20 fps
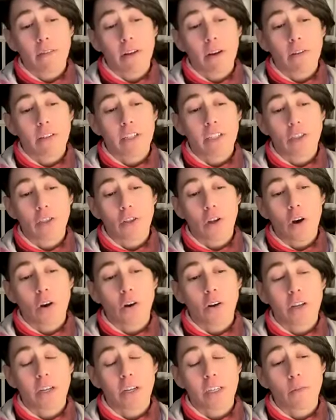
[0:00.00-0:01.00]
about the
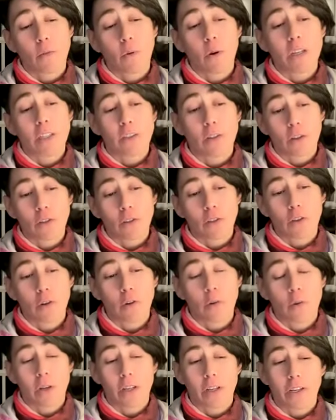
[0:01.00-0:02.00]
song, it was
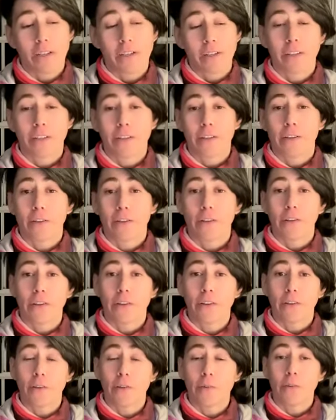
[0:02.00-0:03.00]
also when
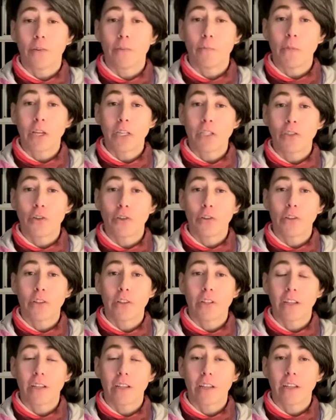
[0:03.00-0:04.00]
you
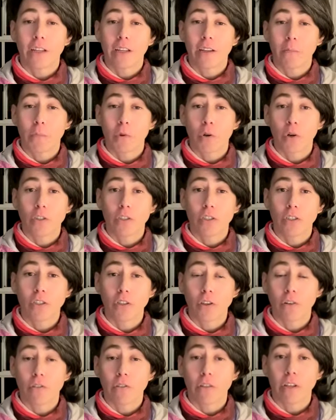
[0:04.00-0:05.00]
mentioned the
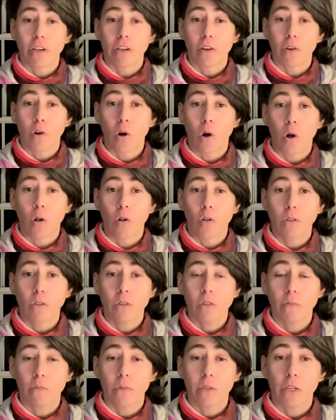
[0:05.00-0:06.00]
process of the
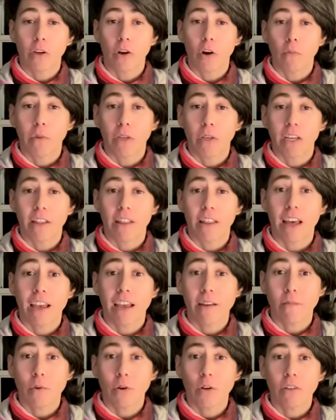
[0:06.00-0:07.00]
coal becoming a
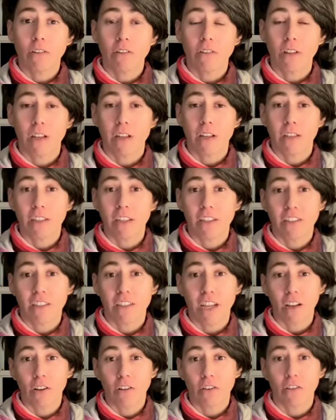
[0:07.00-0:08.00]
diamond and
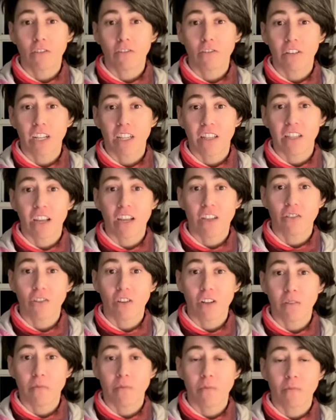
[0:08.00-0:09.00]
needs a lot of
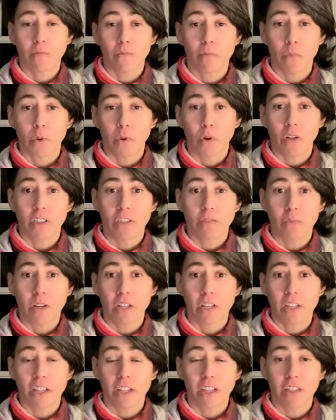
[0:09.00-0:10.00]
radiation and
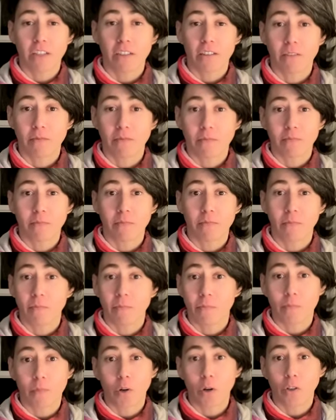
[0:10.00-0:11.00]
polishment and
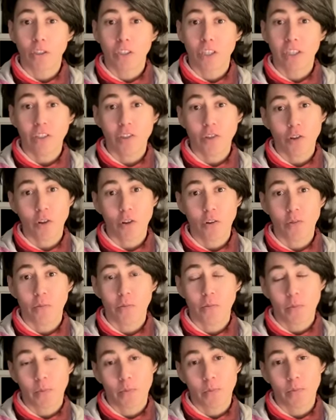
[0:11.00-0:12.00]
process. So,